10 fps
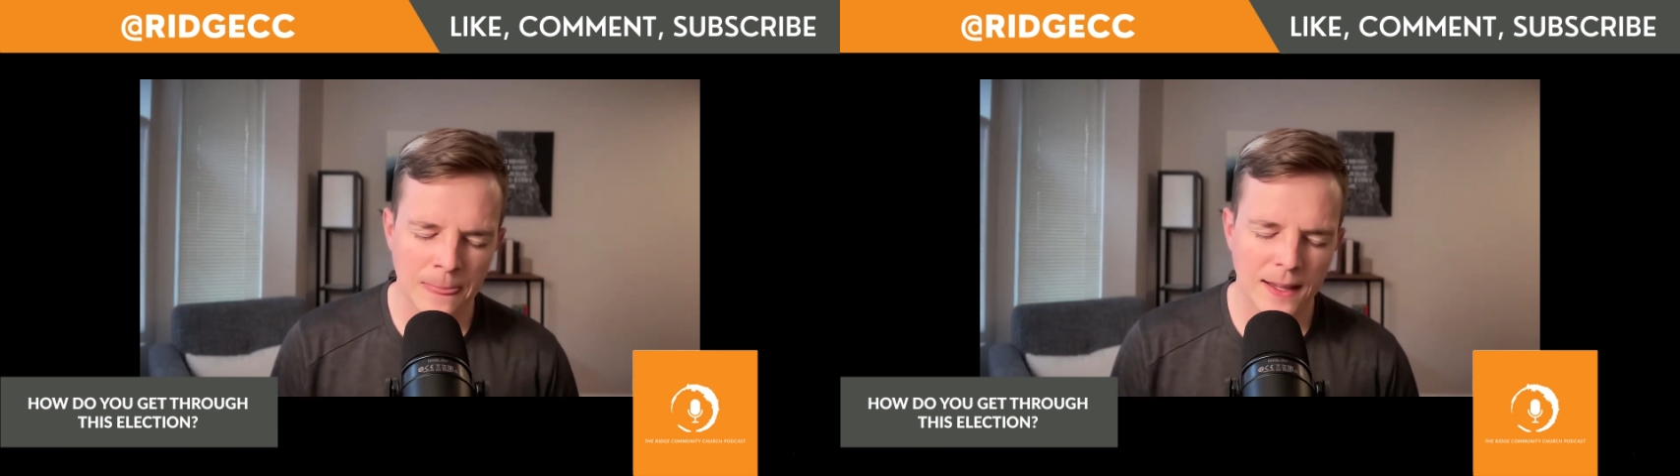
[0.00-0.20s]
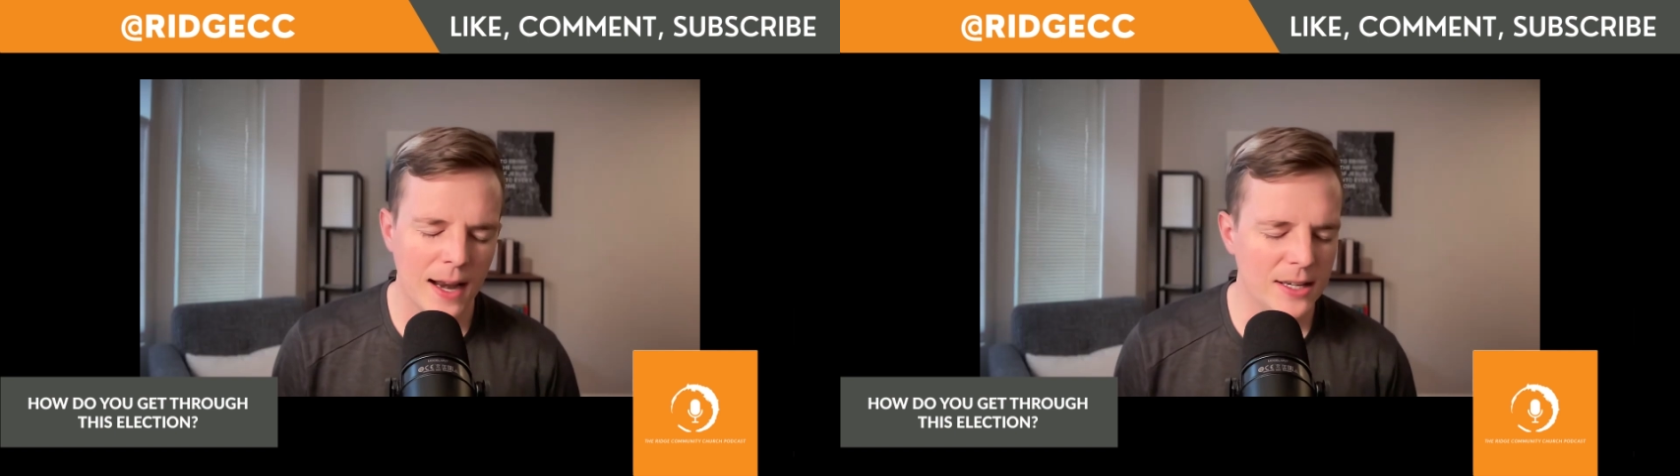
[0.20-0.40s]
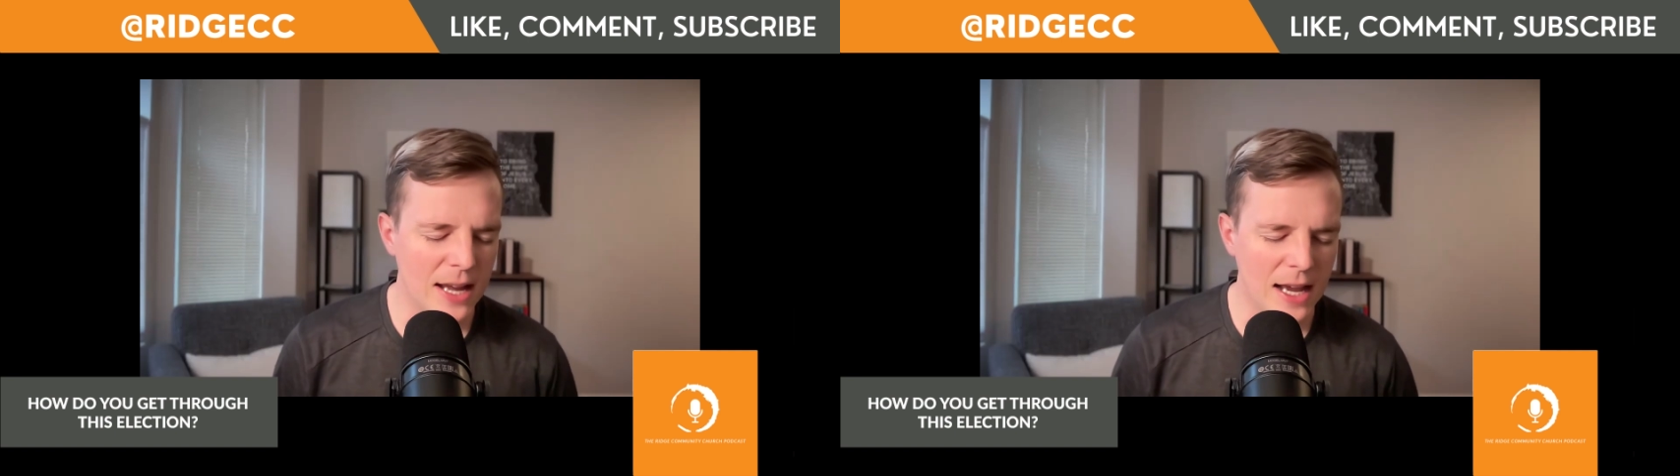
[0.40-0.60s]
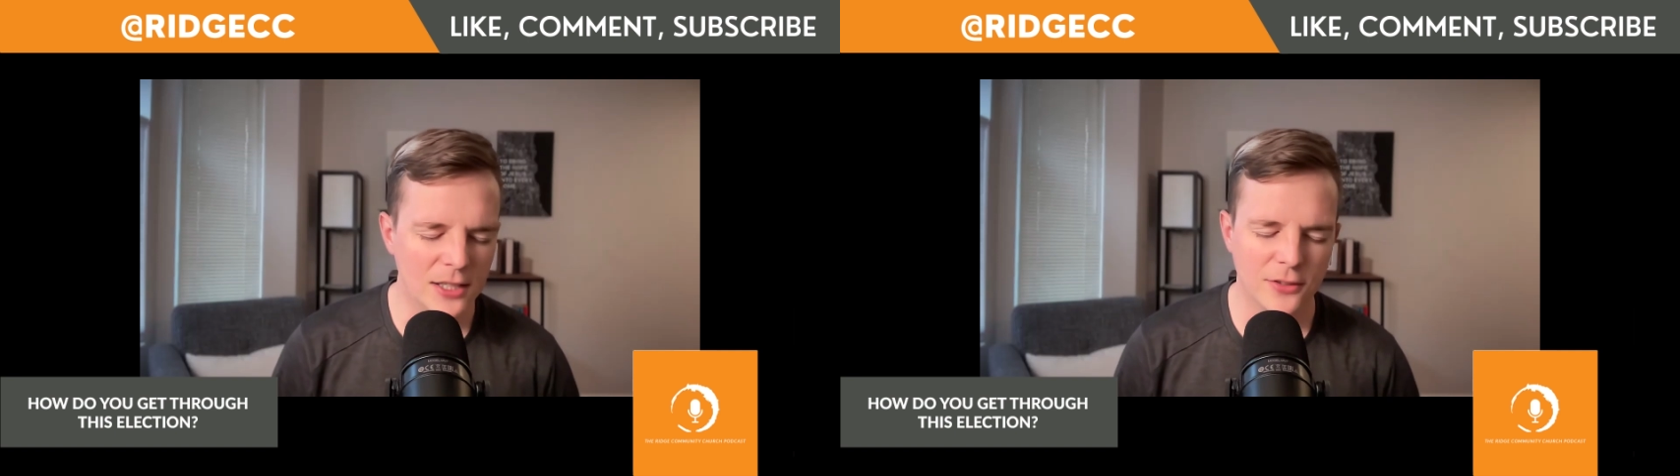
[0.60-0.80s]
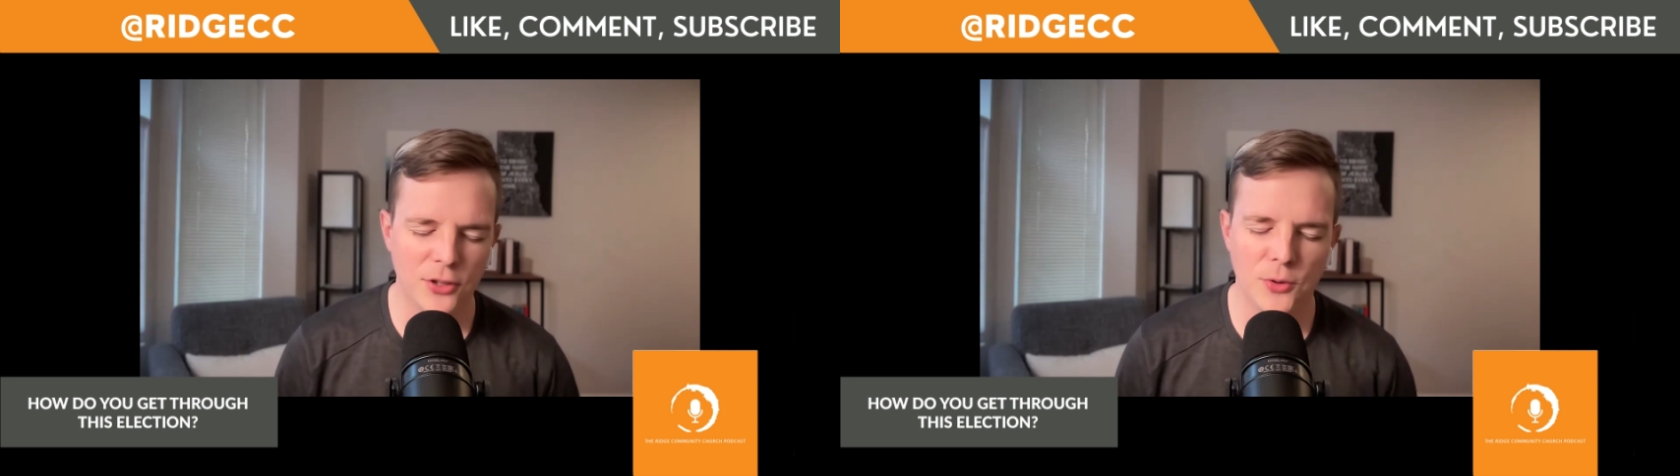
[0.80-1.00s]
God, I just
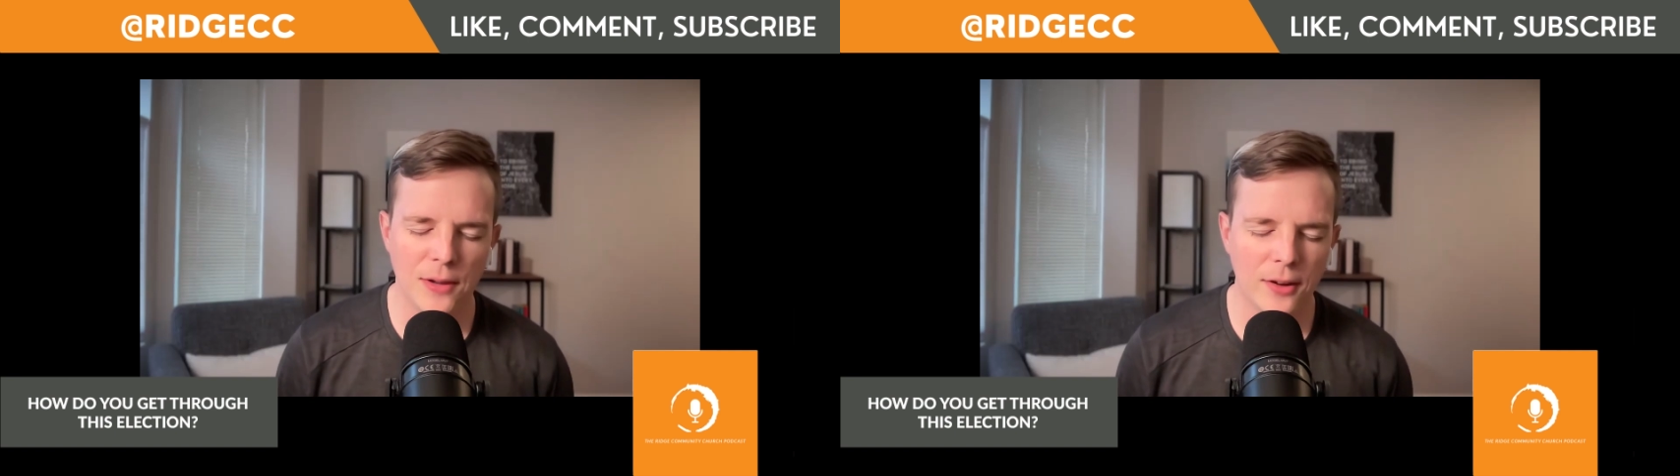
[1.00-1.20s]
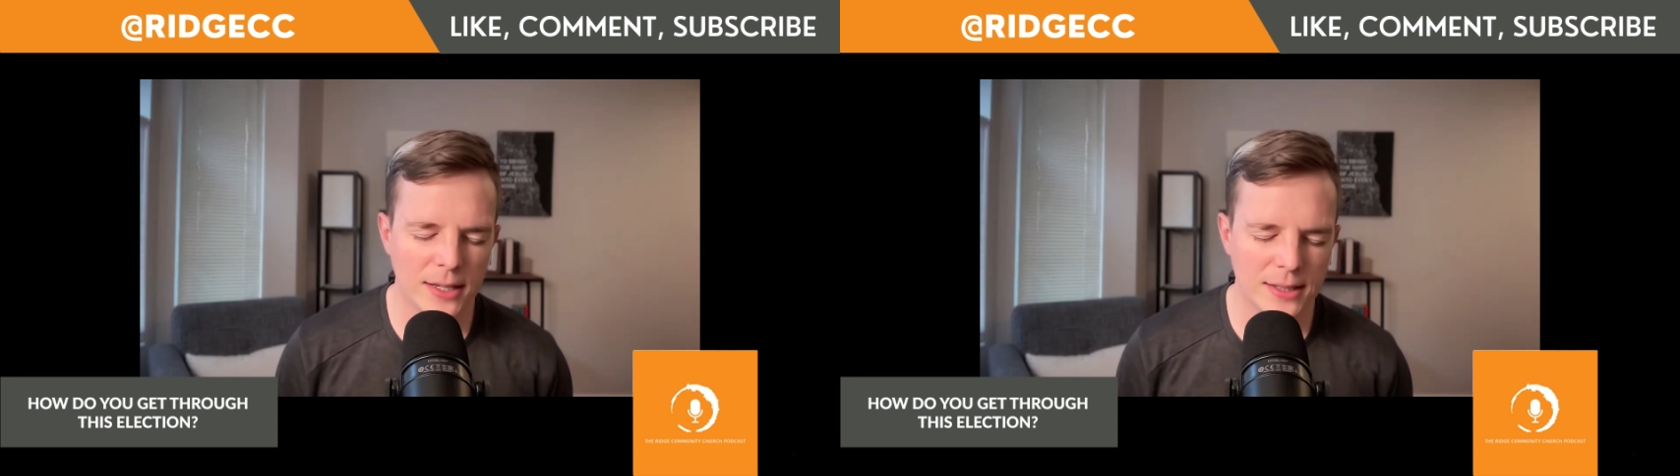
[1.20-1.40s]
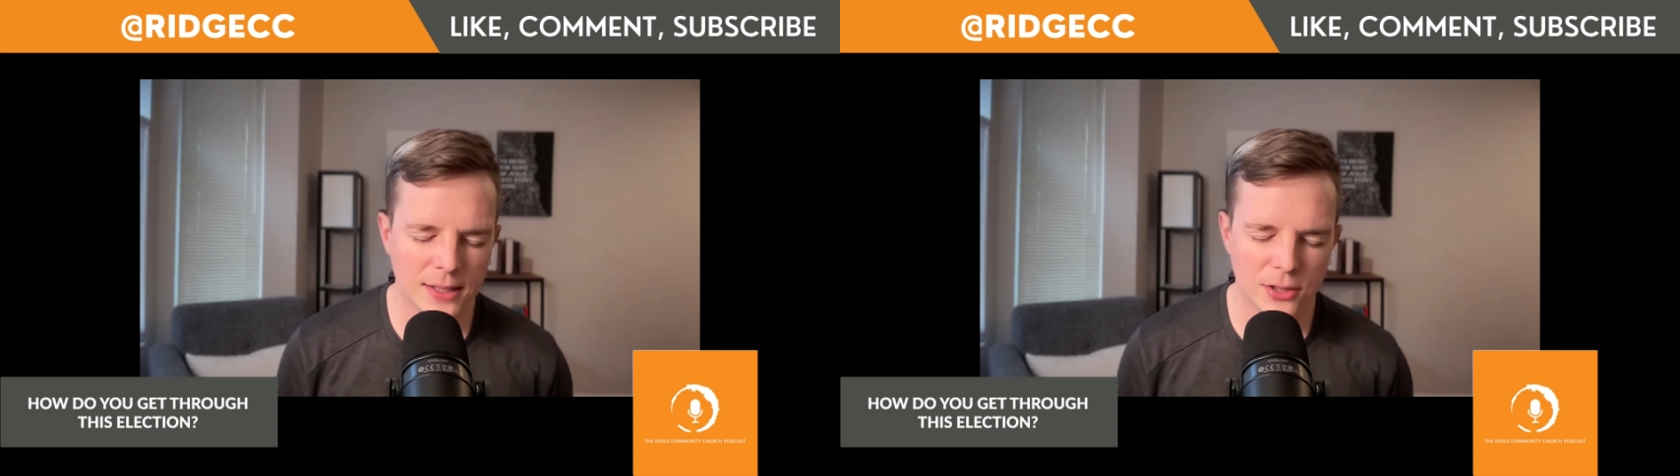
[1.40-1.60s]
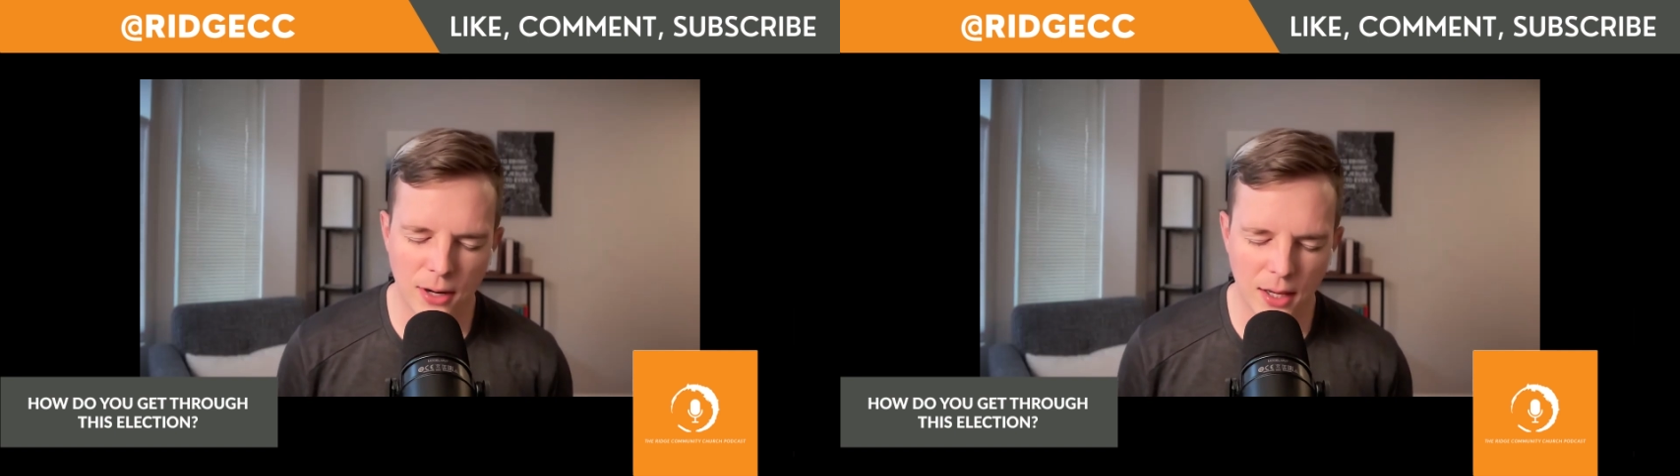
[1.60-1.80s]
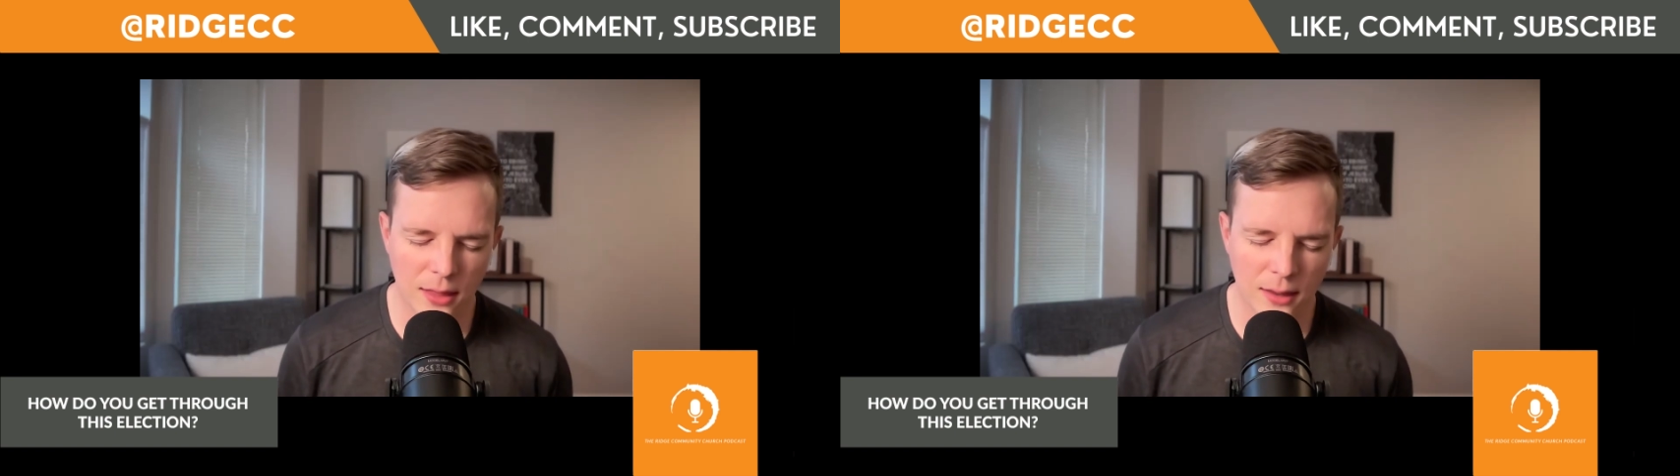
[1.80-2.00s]
ask you give us the
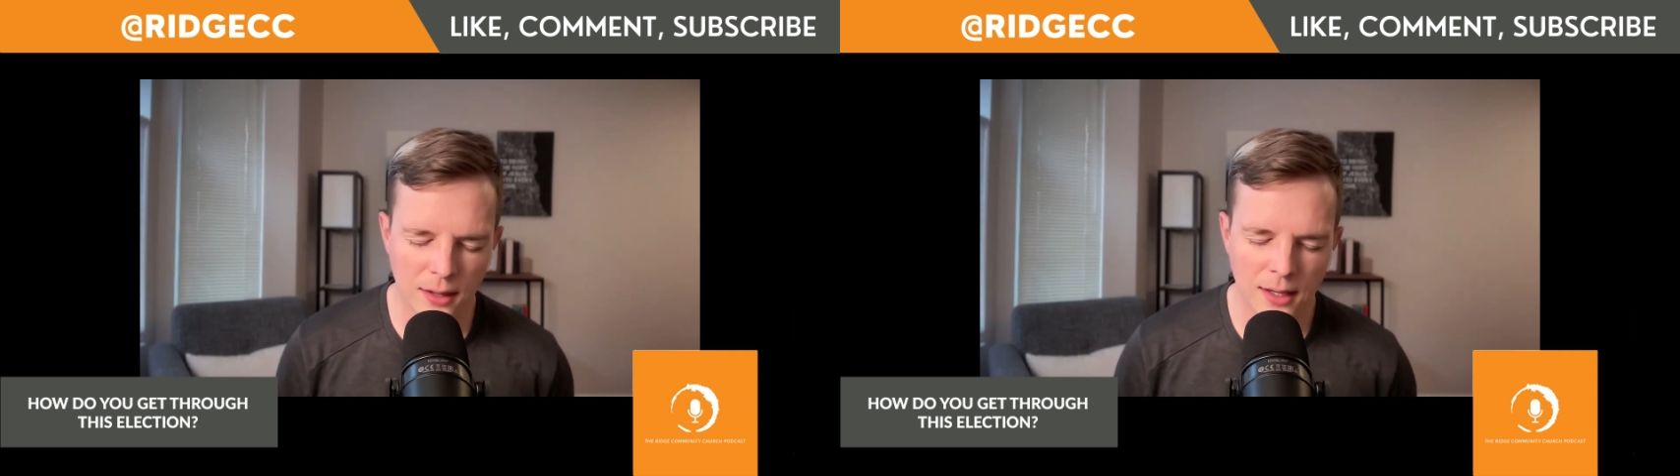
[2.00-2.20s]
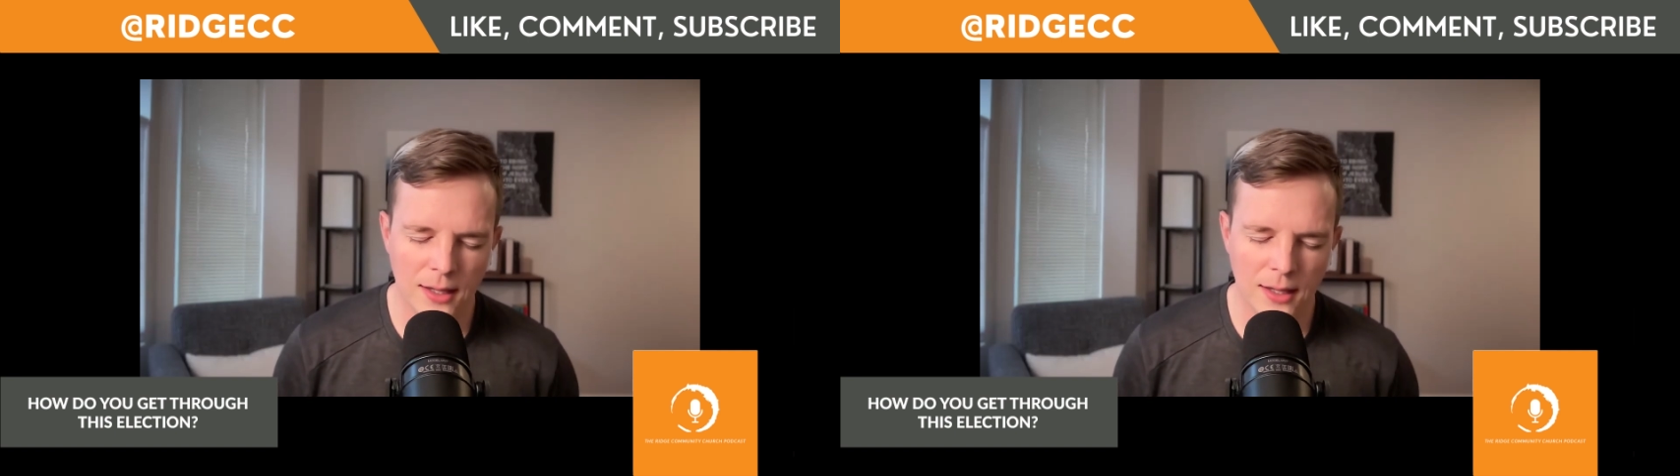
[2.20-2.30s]
strength